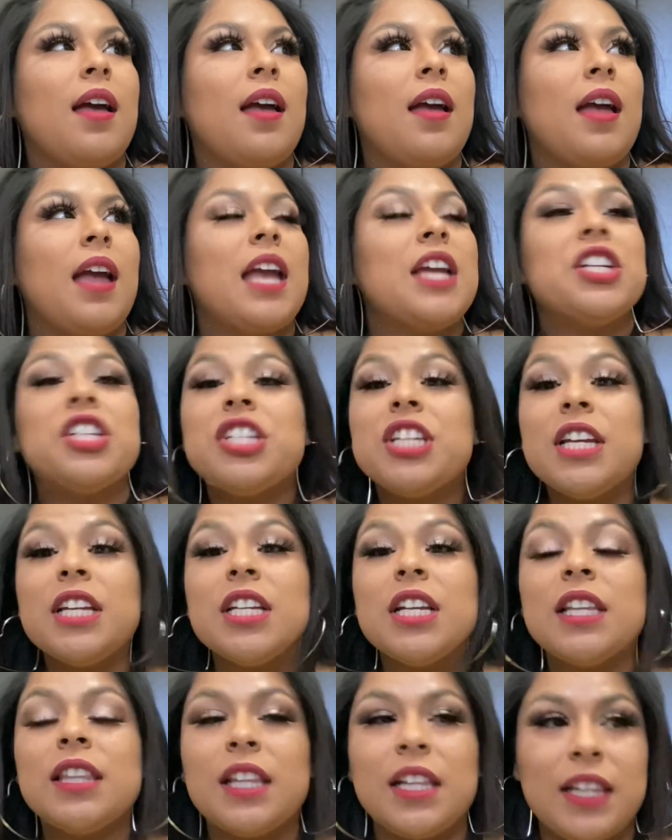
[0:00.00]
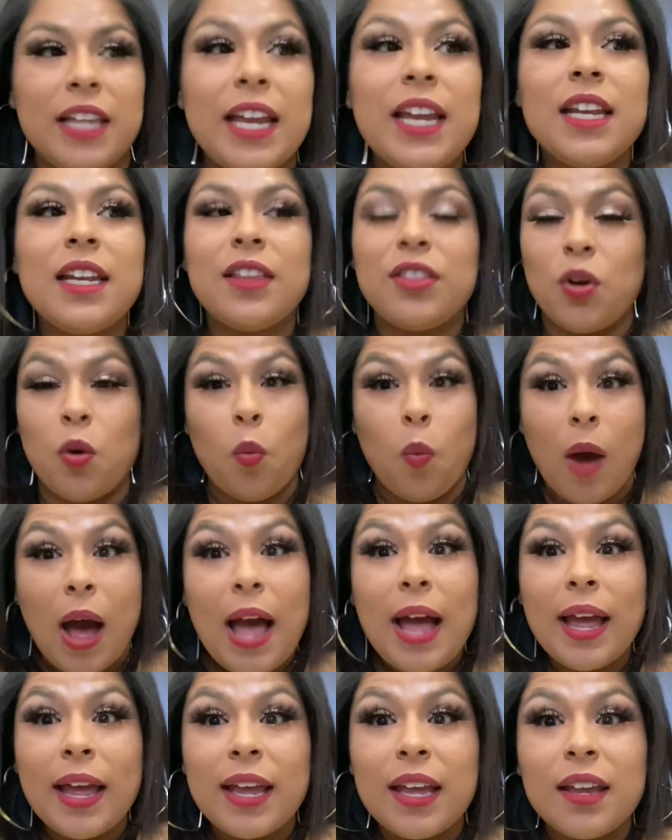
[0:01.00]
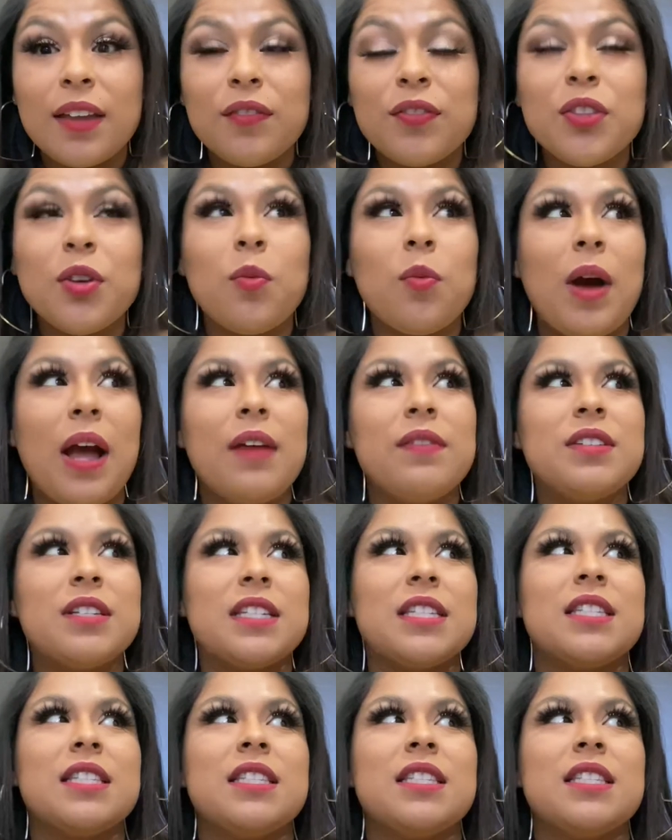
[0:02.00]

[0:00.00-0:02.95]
And the wife just,